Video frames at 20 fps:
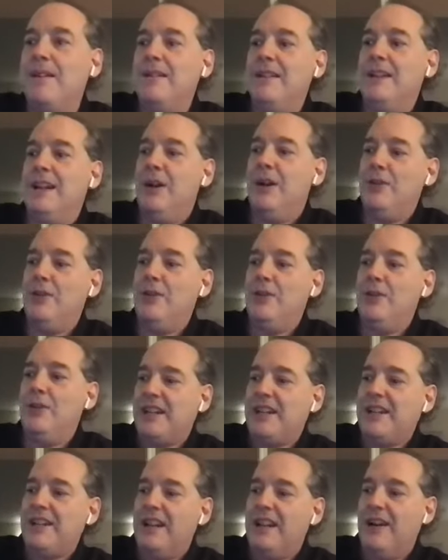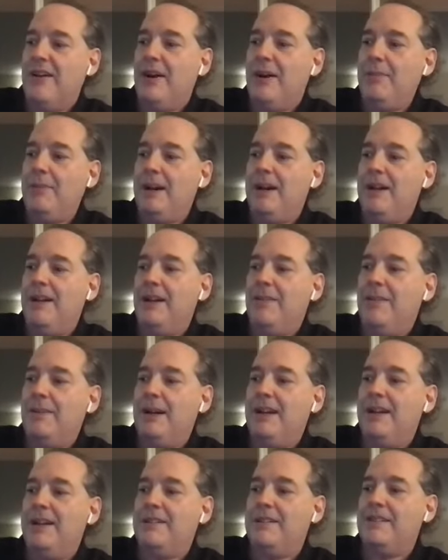use it.
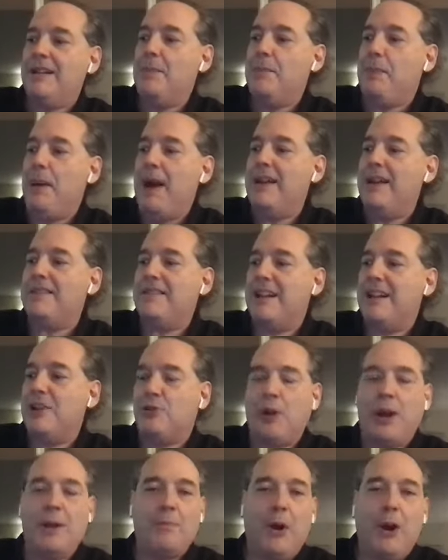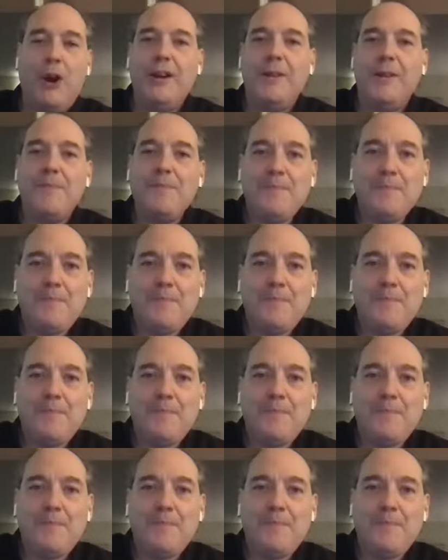It's not a trademark.